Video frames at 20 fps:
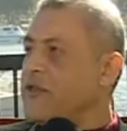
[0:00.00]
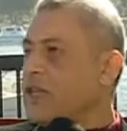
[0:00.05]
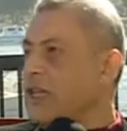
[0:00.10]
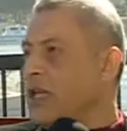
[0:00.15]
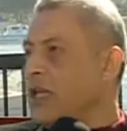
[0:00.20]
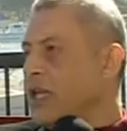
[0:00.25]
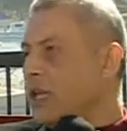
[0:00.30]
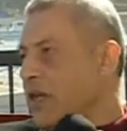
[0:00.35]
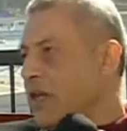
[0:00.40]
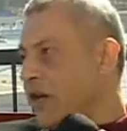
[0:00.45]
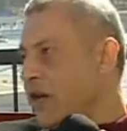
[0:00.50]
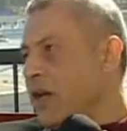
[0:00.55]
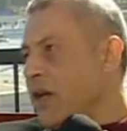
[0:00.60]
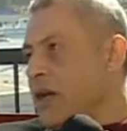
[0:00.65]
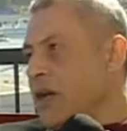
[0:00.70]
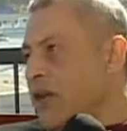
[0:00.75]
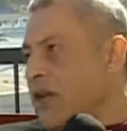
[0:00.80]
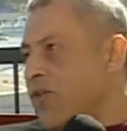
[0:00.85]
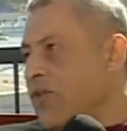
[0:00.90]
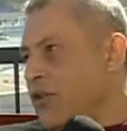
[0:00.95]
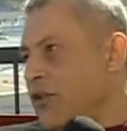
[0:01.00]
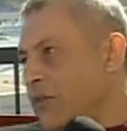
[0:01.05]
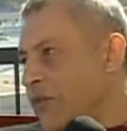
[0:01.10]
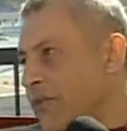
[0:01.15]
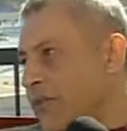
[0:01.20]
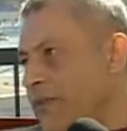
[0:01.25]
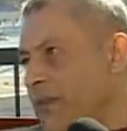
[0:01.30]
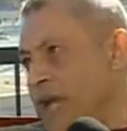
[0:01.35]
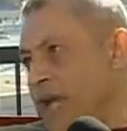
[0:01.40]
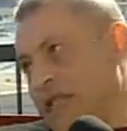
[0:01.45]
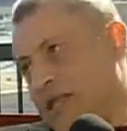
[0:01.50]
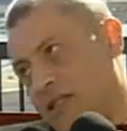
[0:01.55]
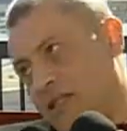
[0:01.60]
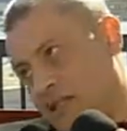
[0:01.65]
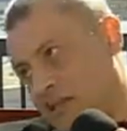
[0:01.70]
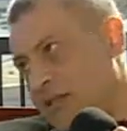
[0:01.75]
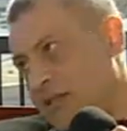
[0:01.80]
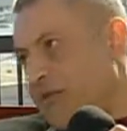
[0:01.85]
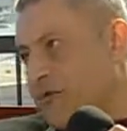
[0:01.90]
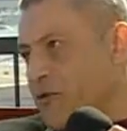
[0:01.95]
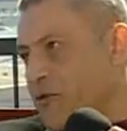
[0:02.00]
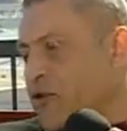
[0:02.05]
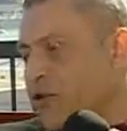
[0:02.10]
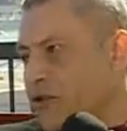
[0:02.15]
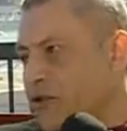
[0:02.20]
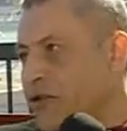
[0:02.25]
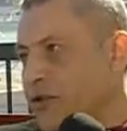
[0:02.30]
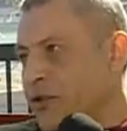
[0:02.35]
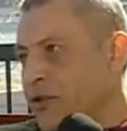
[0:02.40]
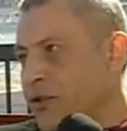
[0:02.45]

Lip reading: the revenue, as of course